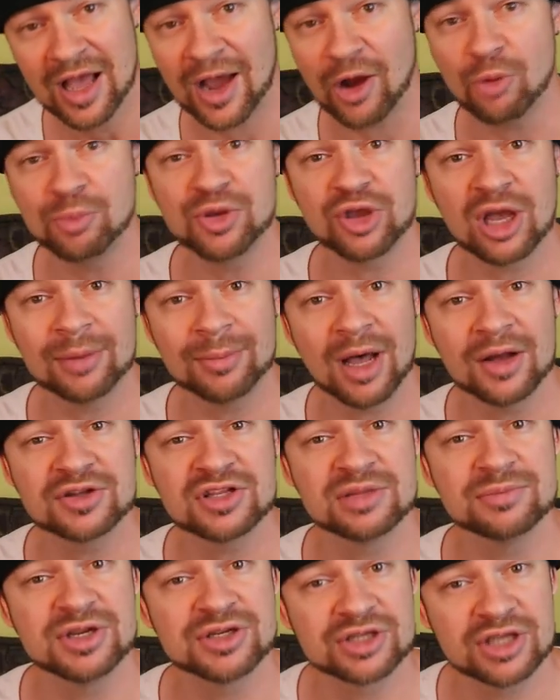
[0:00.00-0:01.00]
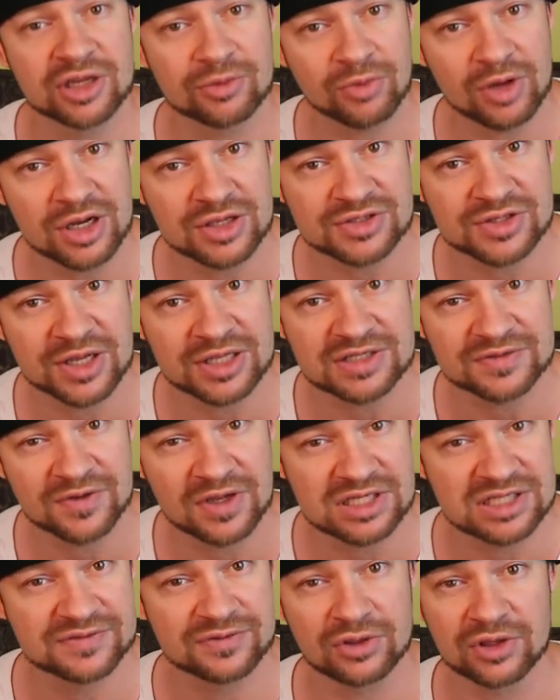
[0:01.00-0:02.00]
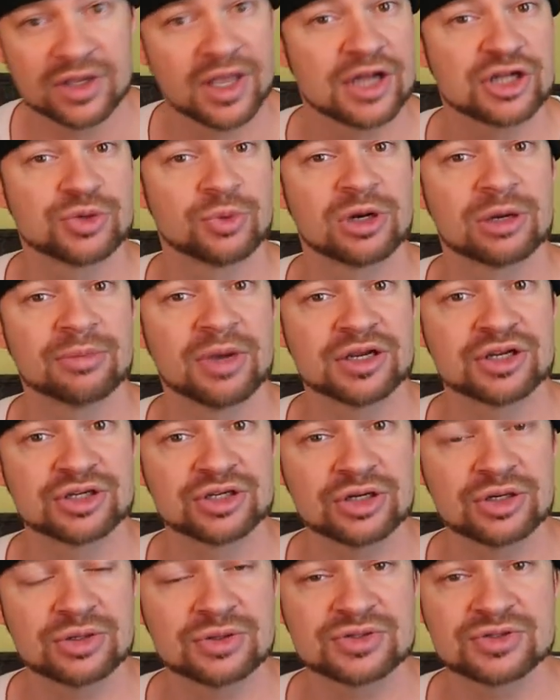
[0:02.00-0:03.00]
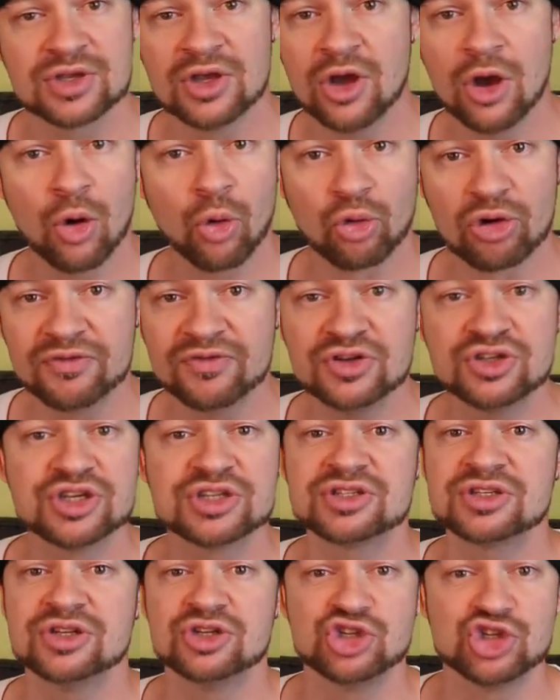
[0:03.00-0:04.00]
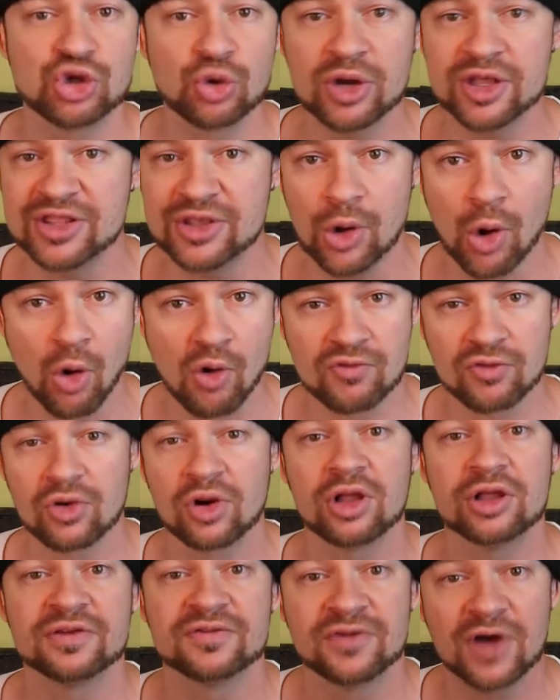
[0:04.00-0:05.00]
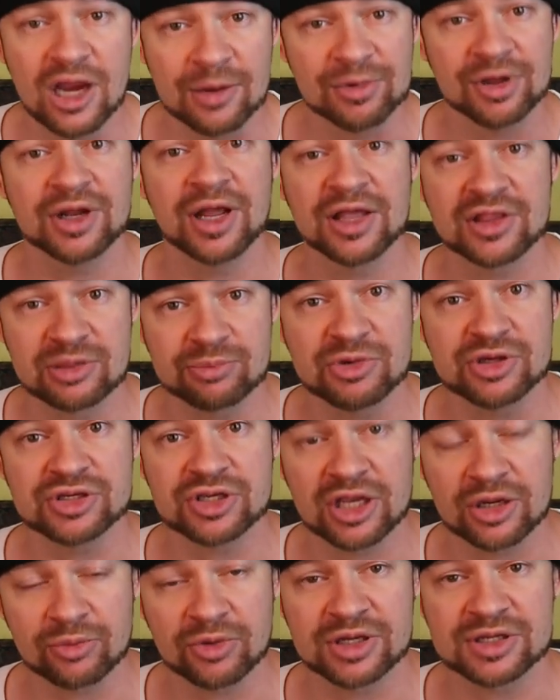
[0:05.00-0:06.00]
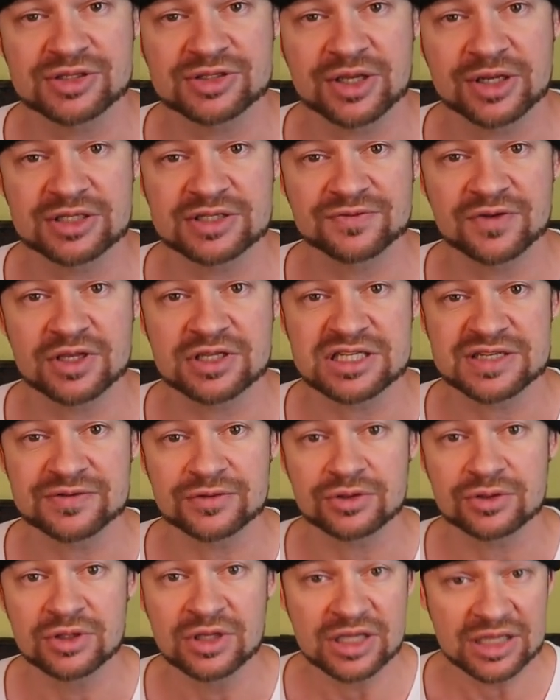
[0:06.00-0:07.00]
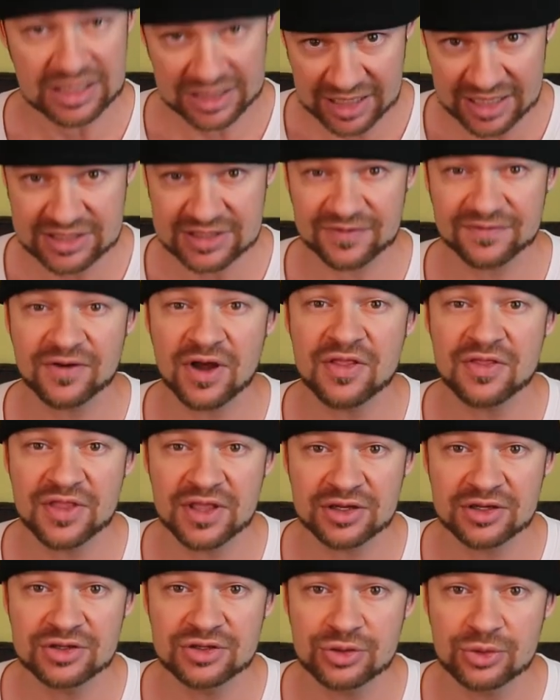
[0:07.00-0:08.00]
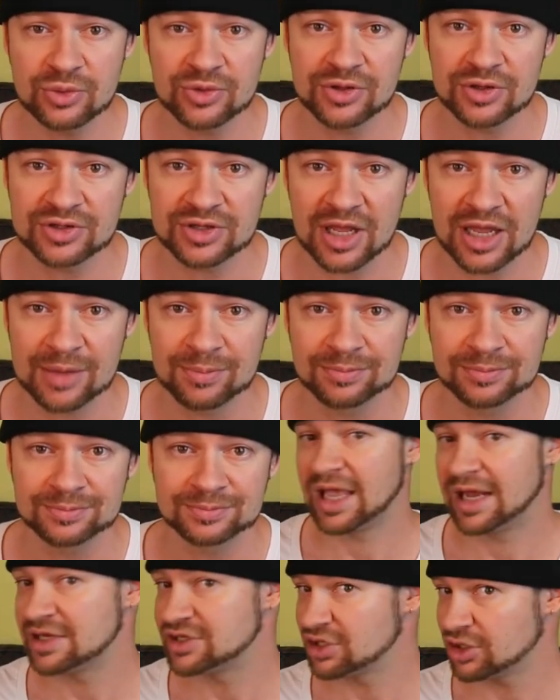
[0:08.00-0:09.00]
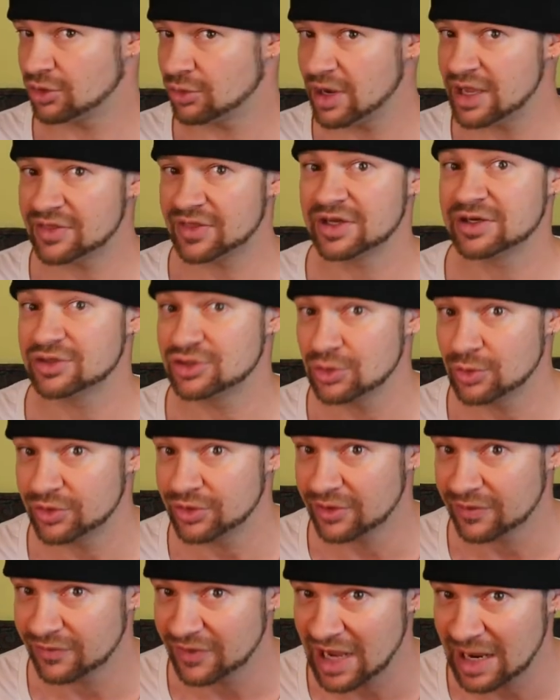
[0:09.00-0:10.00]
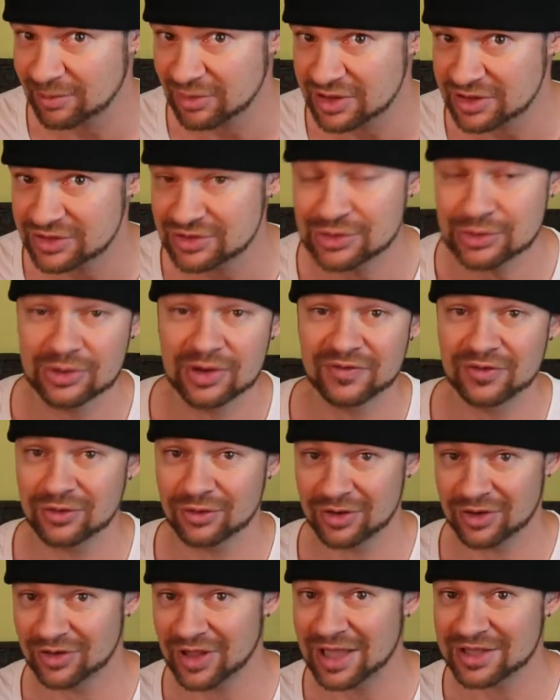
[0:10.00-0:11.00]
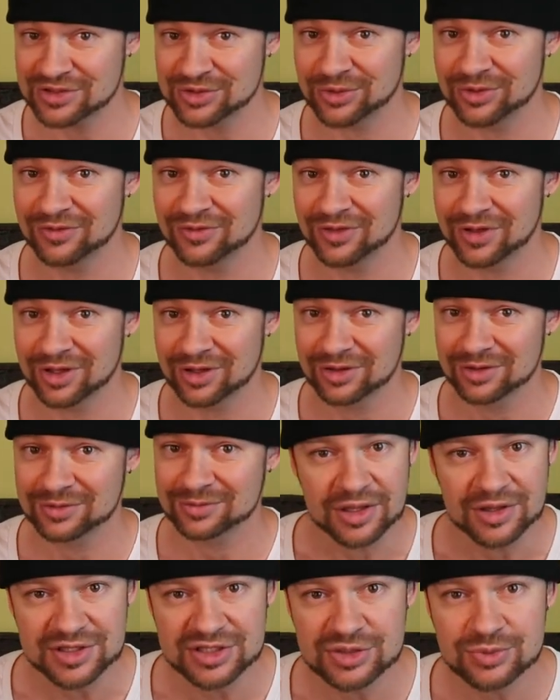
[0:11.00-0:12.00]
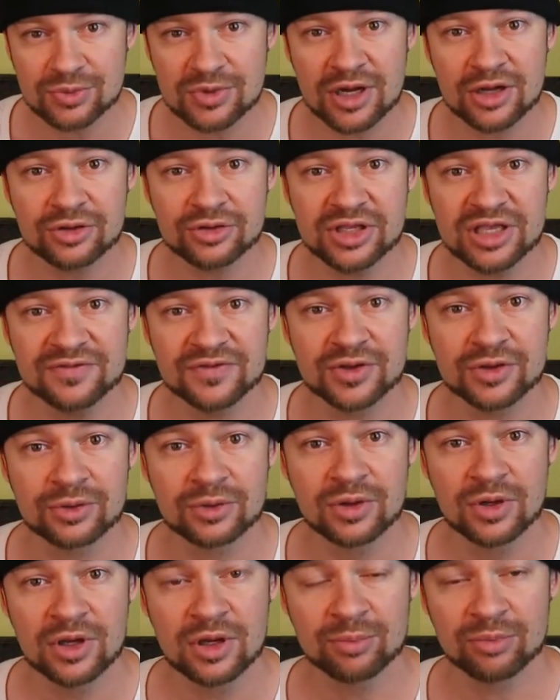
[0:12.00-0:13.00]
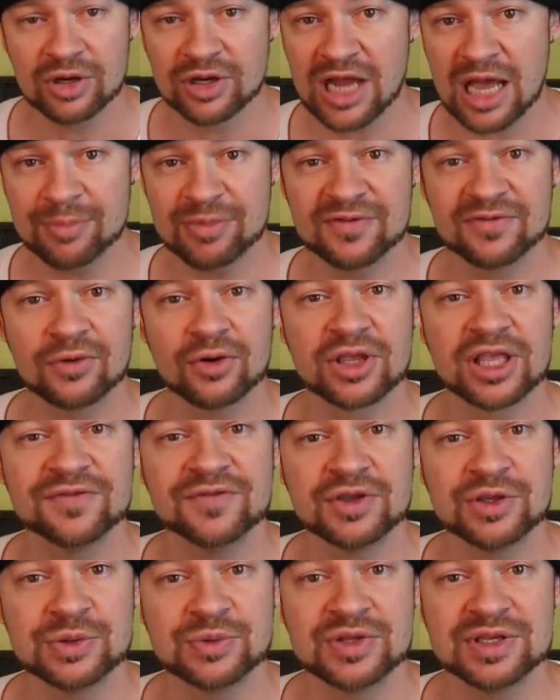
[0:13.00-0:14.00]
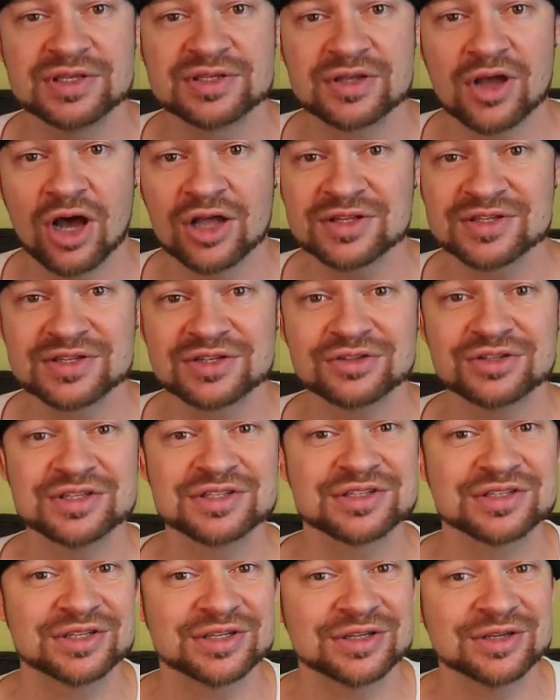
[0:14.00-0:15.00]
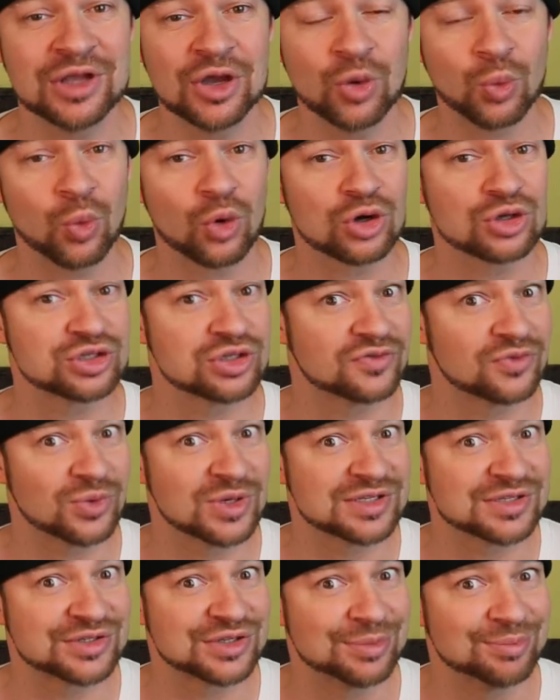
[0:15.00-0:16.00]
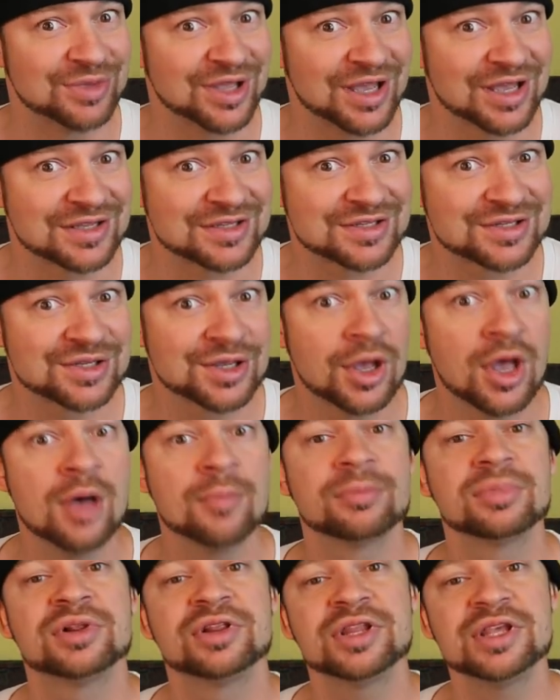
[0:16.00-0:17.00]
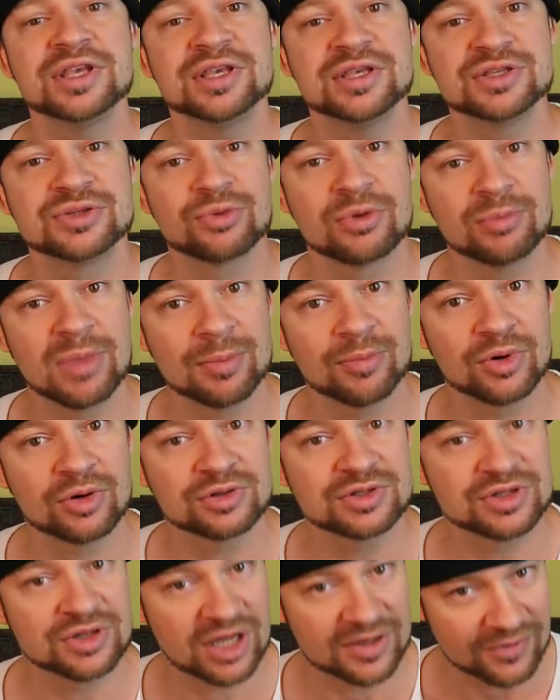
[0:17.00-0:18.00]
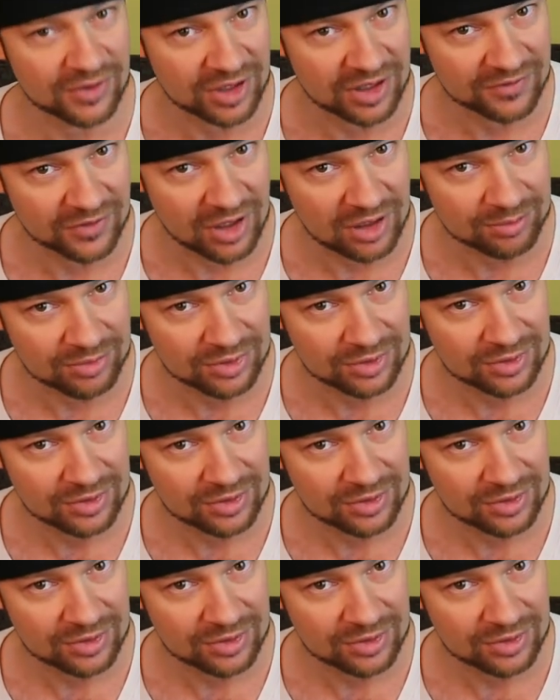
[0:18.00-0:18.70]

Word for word: I hope you come out to the Michigan Renaissance Festival and catch one of my shows, or even just enjoy the overall environment at the Michigan Renaissance Festival. It's a fun thing to do with your time, and it's a great thing to do with your family, too, if you're into that sort of thing. And this is where I'll leave you, but not before giving you these unsolicited words of wisdom, yes. Please remember to never give up.